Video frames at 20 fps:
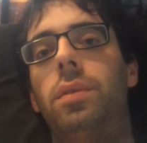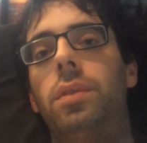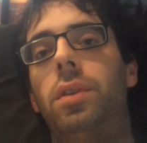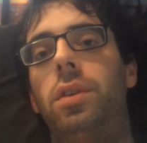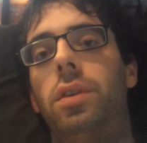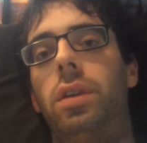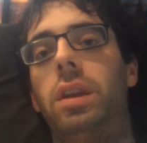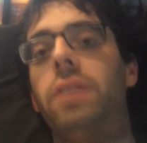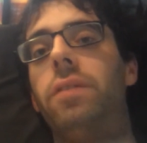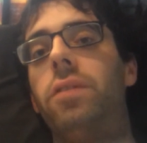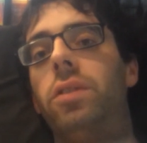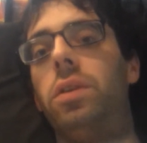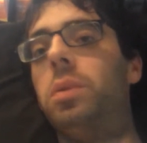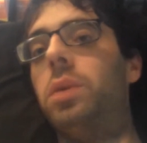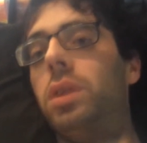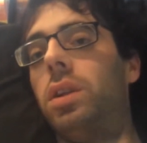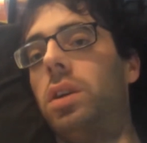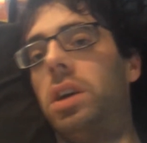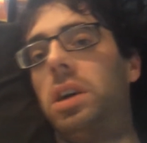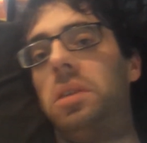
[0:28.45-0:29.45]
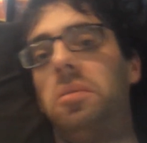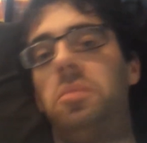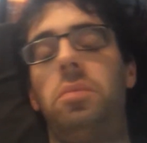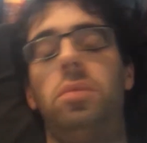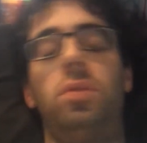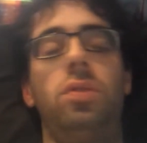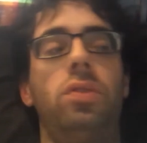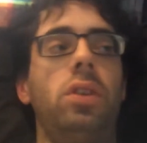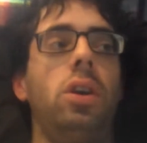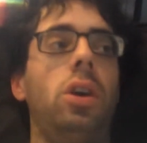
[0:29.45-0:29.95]
the delivery will come.
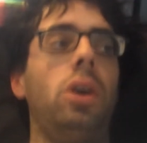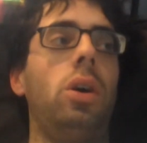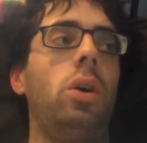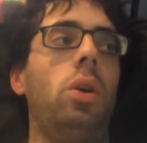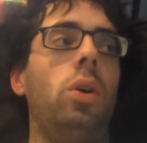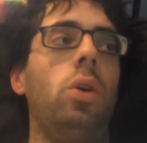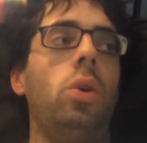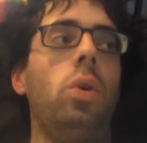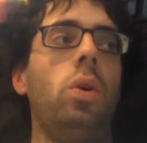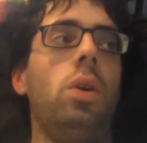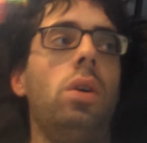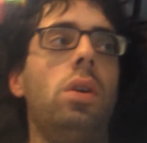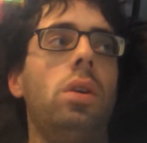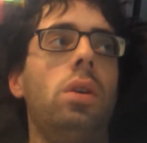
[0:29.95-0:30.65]
So,